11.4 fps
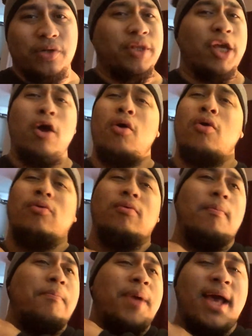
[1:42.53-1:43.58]
They all
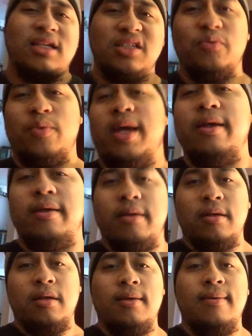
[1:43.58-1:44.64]
passed away
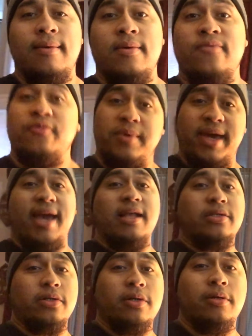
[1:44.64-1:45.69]
from
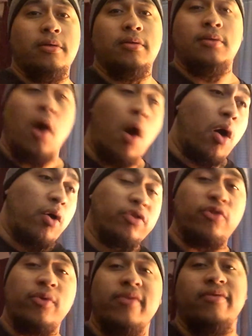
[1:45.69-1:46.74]
cancer, all
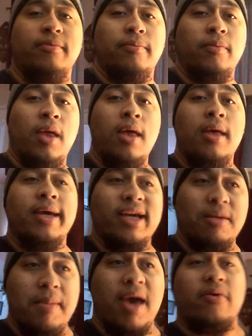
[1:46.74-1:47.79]
three of them, in
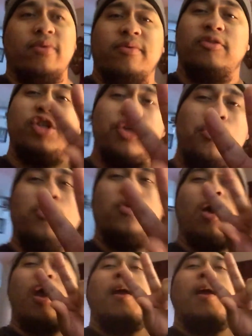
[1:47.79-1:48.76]
a matter of two